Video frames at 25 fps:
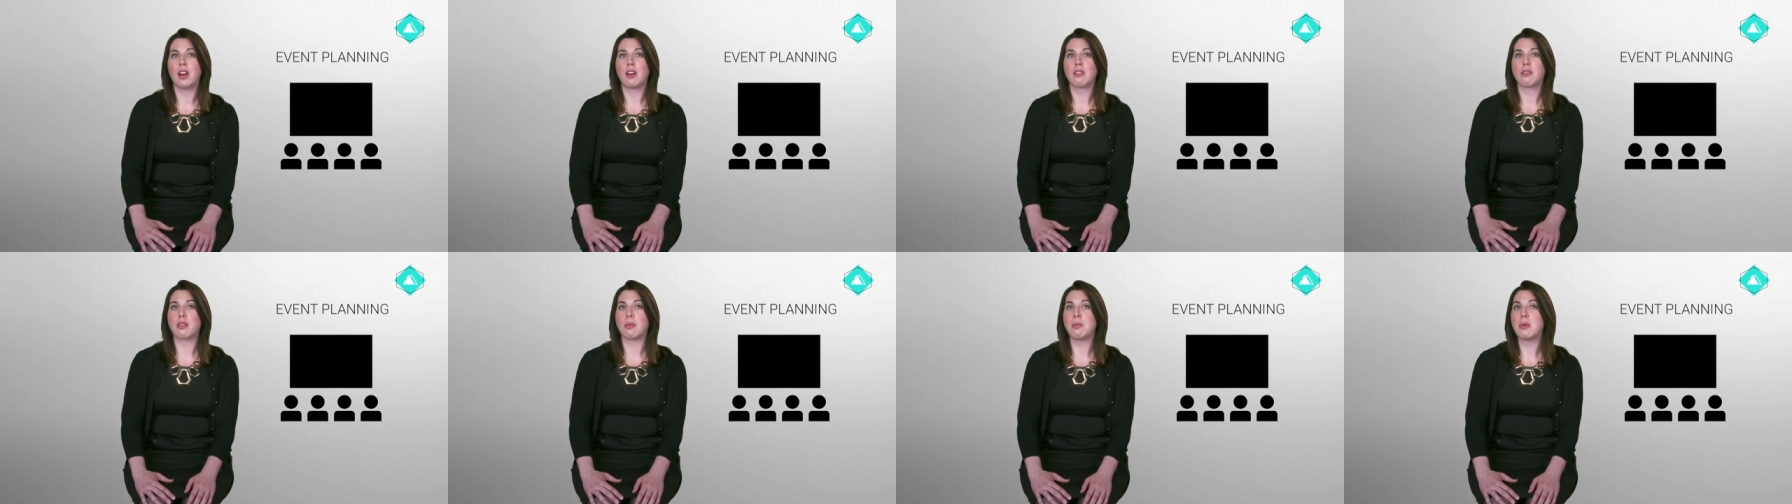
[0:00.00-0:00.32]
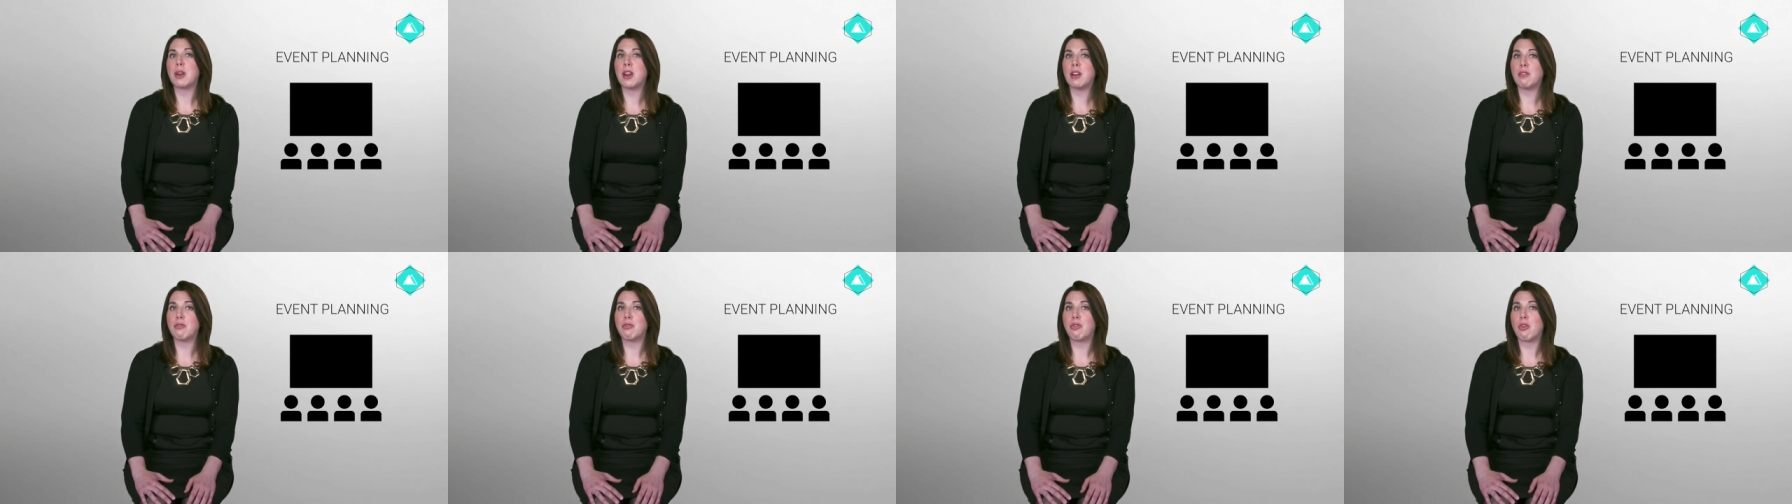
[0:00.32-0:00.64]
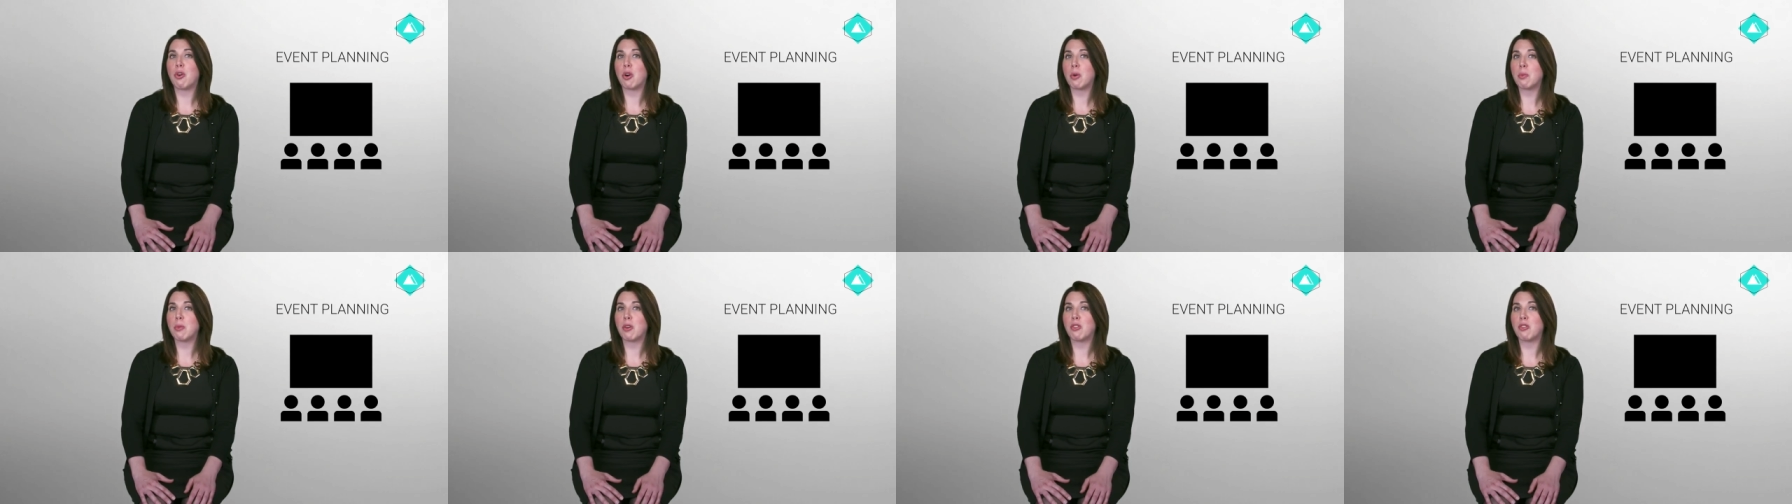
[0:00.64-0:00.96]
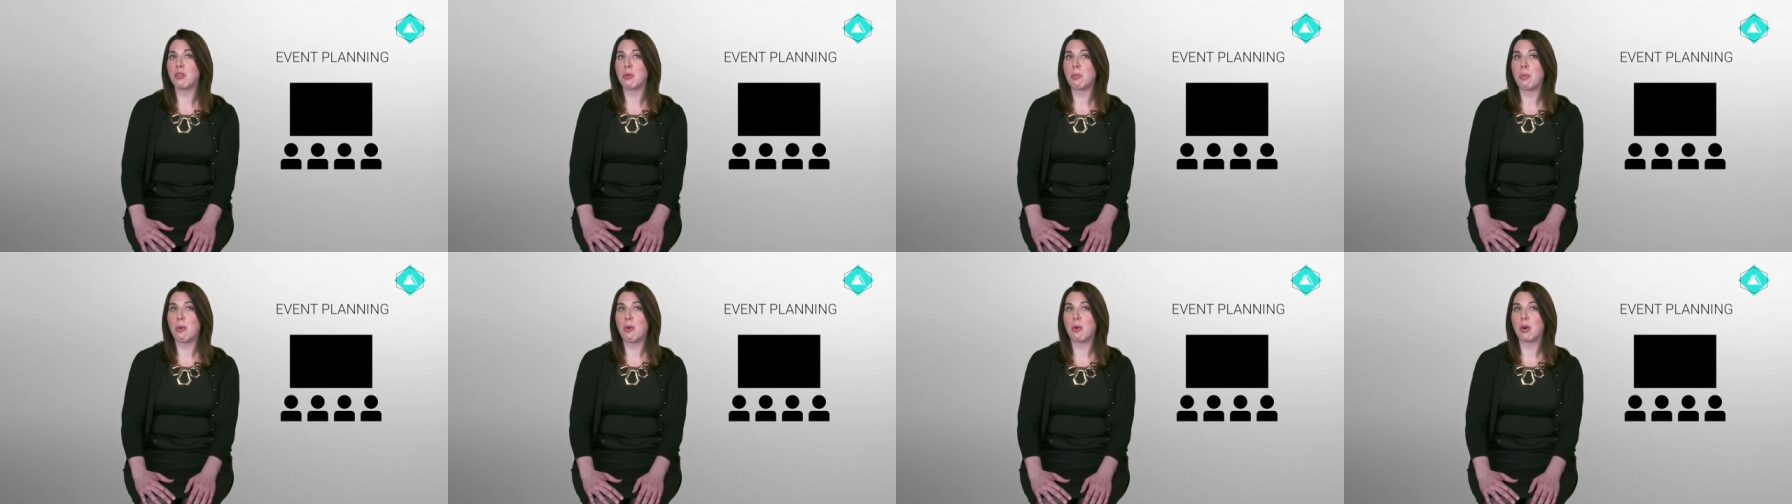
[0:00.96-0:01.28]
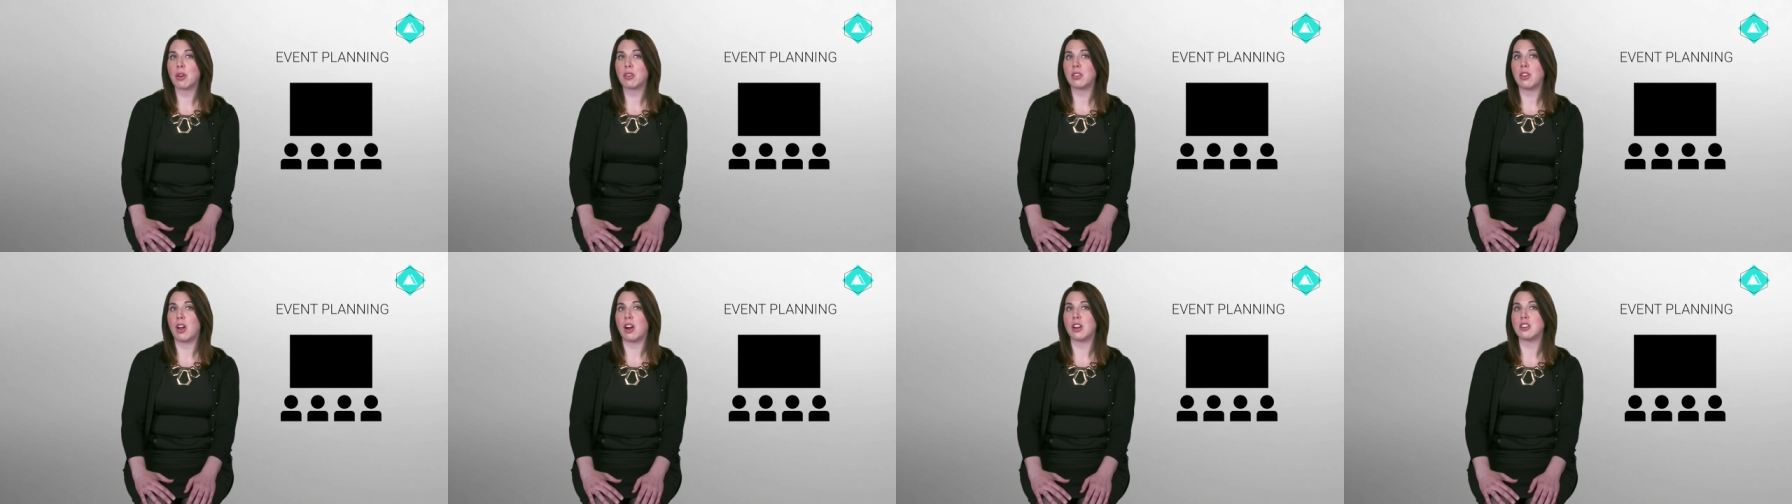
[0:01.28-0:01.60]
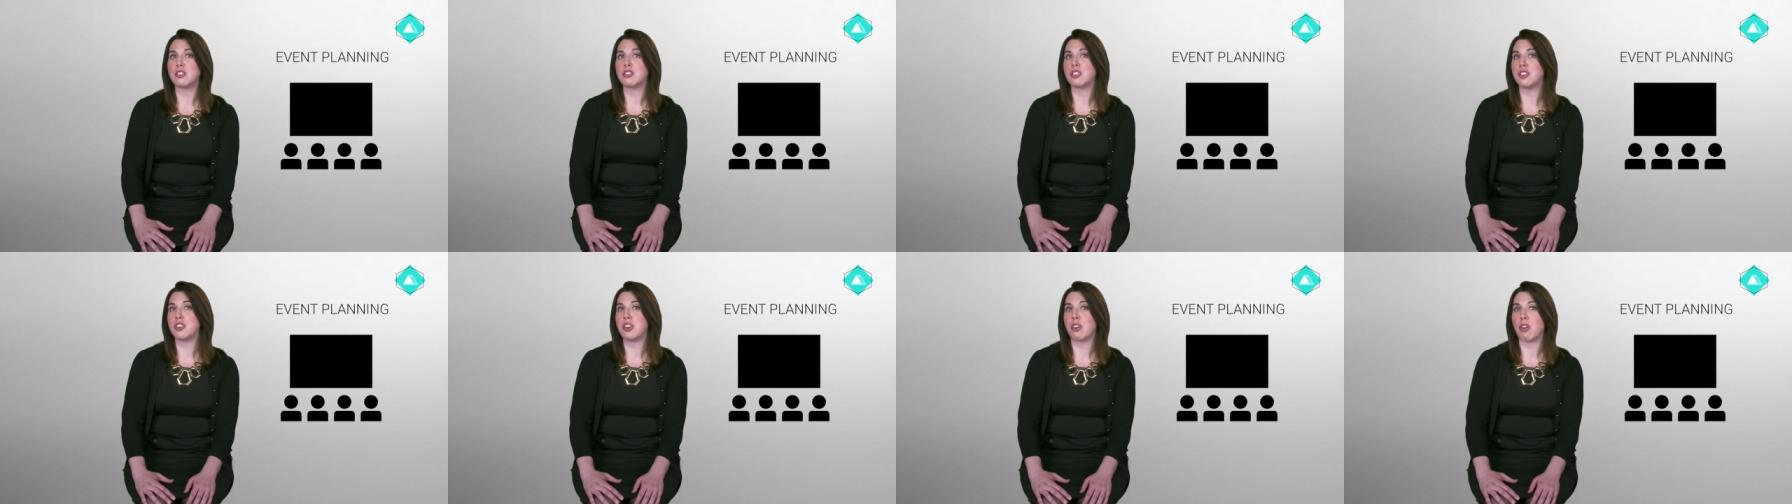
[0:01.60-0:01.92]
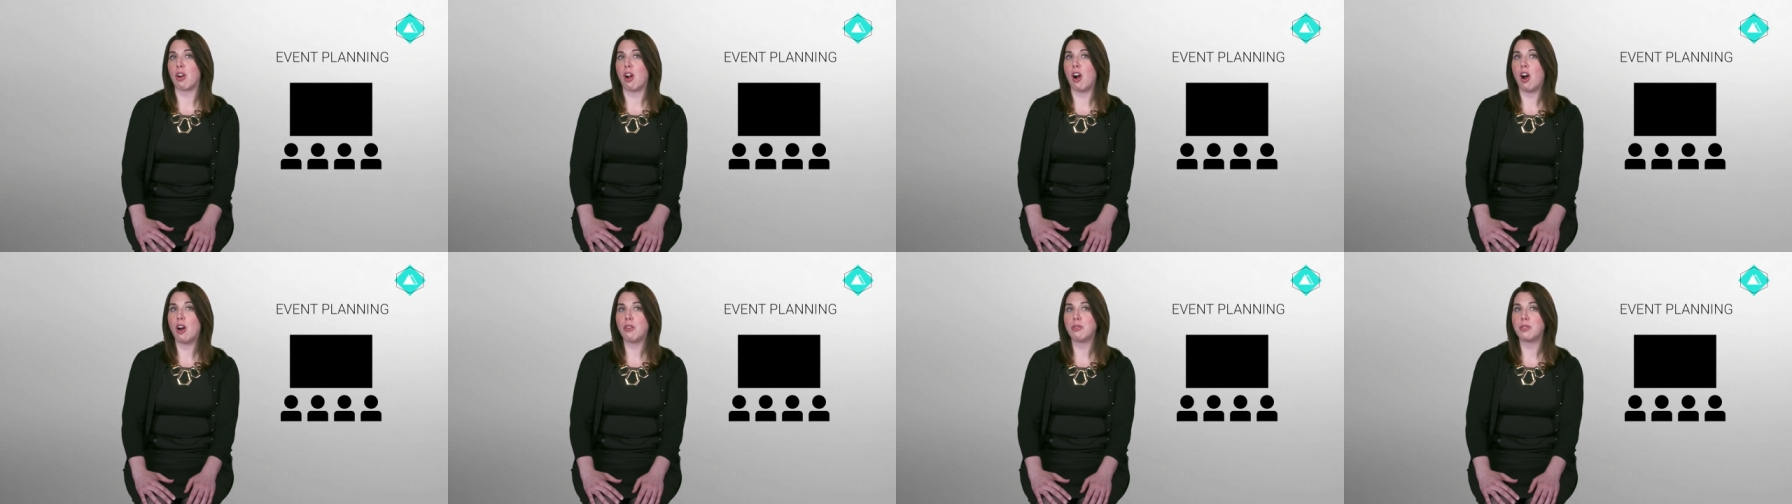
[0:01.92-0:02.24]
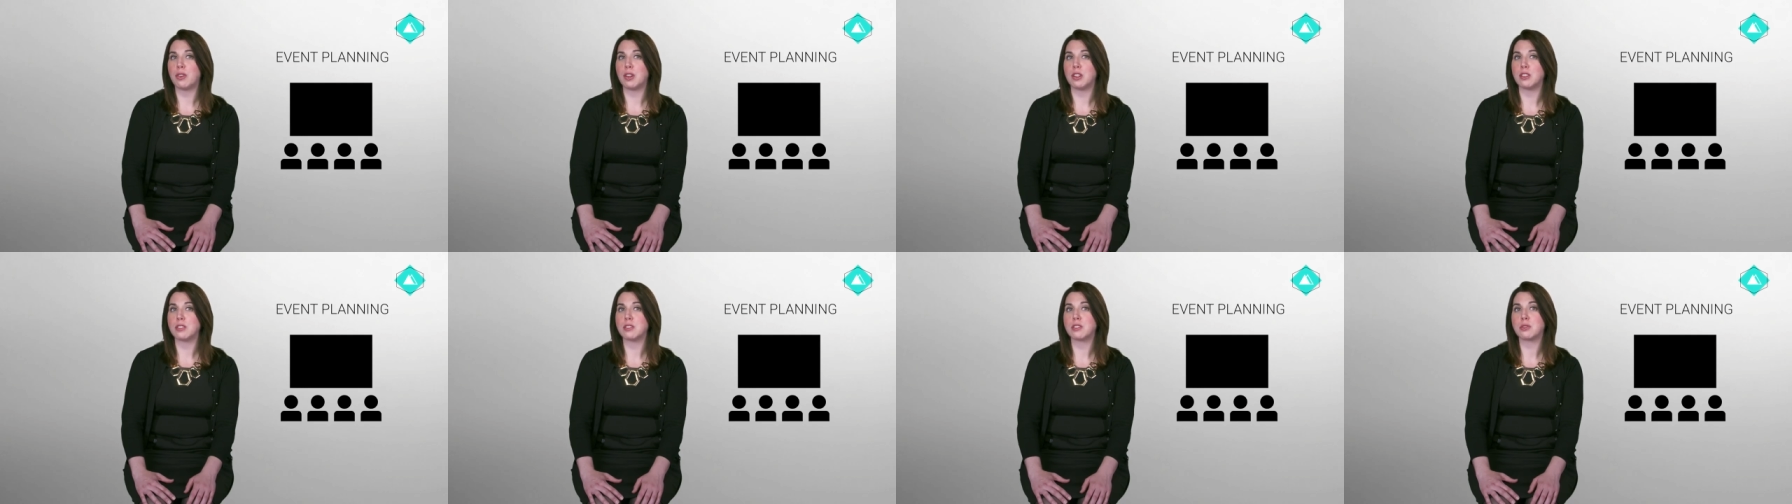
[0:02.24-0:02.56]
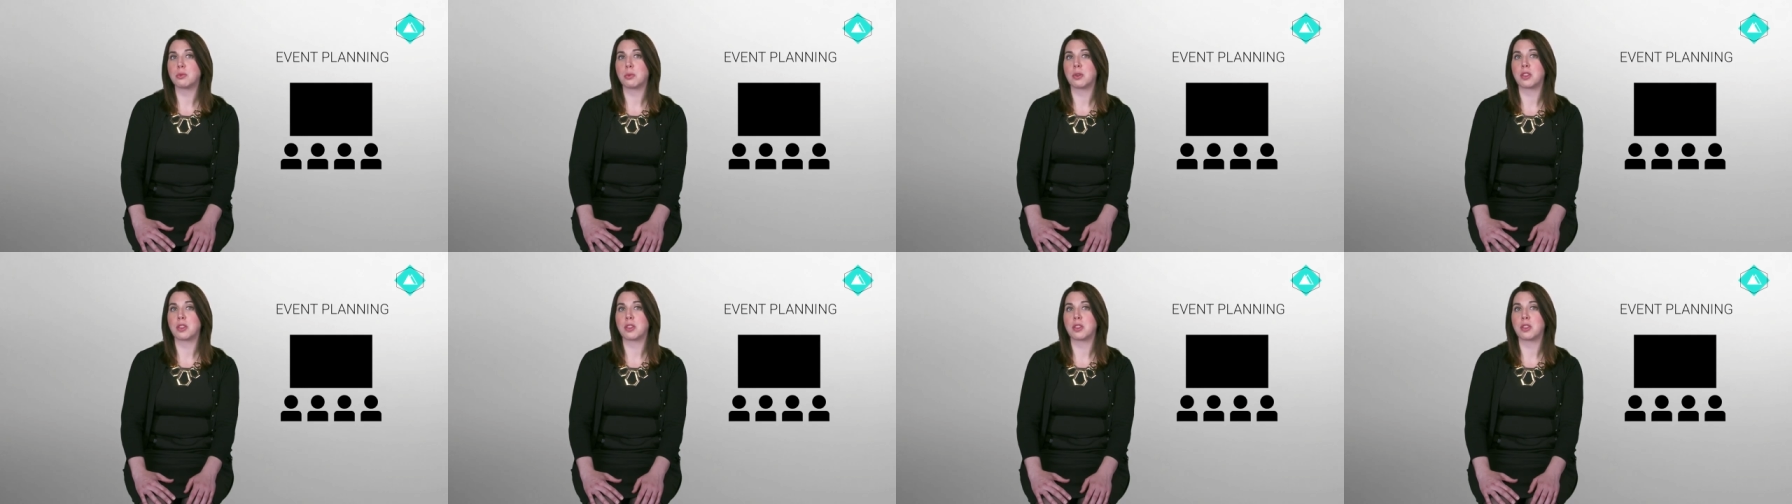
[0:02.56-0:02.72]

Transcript: from an informal report launch in your office